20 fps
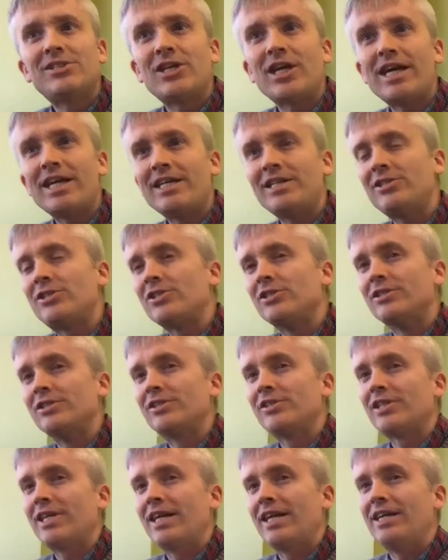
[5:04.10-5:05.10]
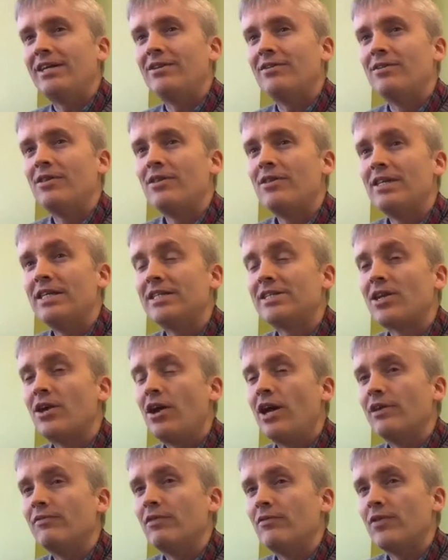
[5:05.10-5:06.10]
changes in these
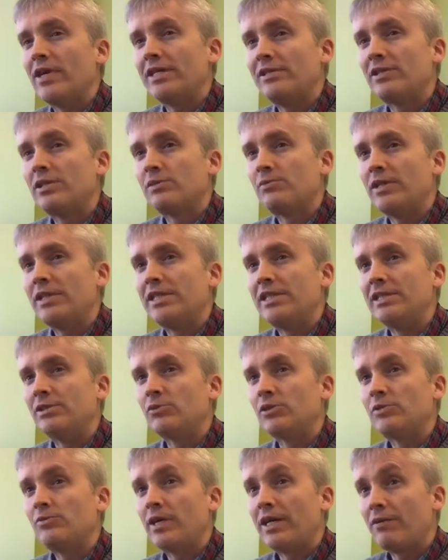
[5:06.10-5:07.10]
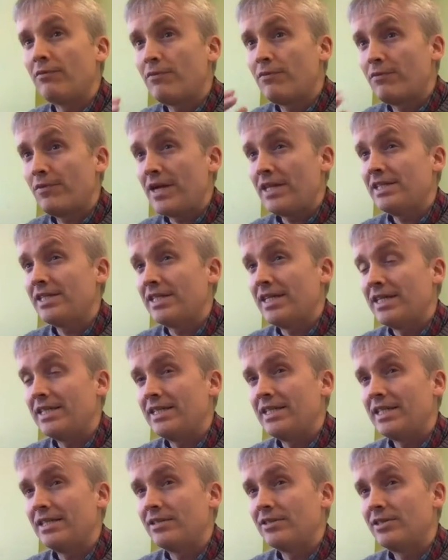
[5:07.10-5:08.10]
kind of invasive species which make
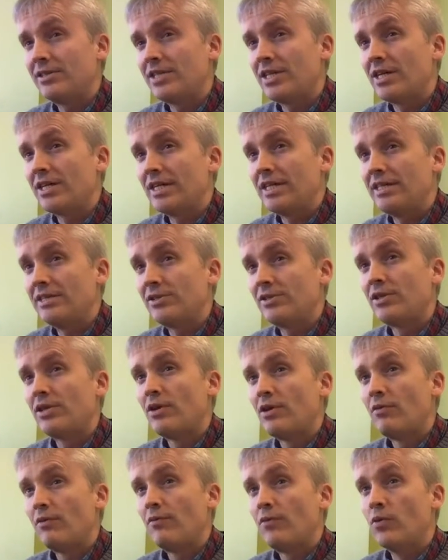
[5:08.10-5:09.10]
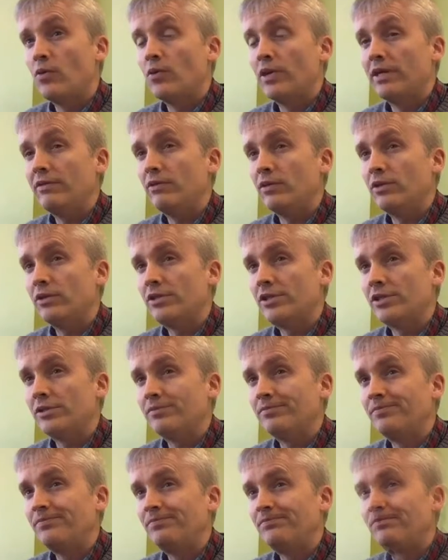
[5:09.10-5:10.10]
fascinating studies for
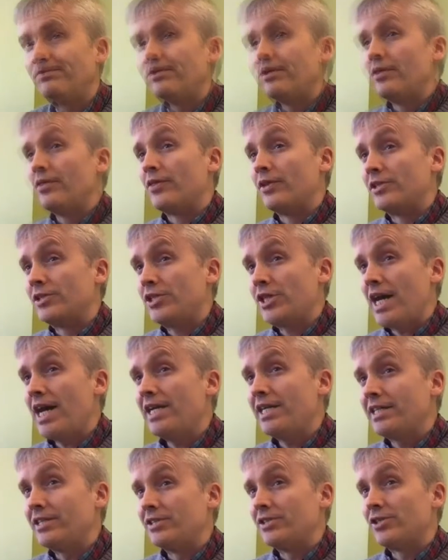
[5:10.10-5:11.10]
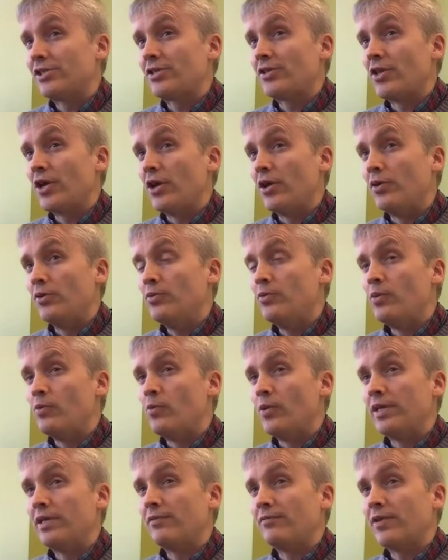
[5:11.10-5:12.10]
evolution. The challenge, though,
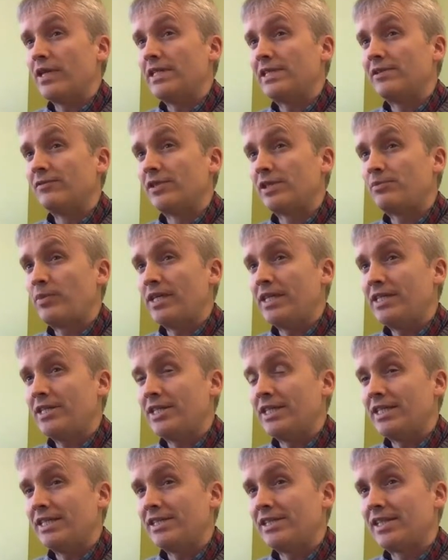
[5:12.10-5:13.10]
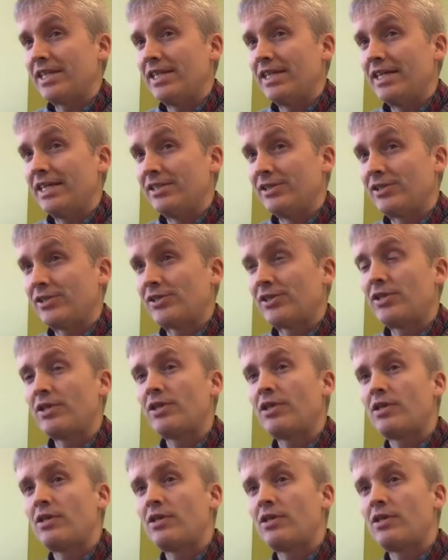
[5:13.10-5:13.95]
with invasive species is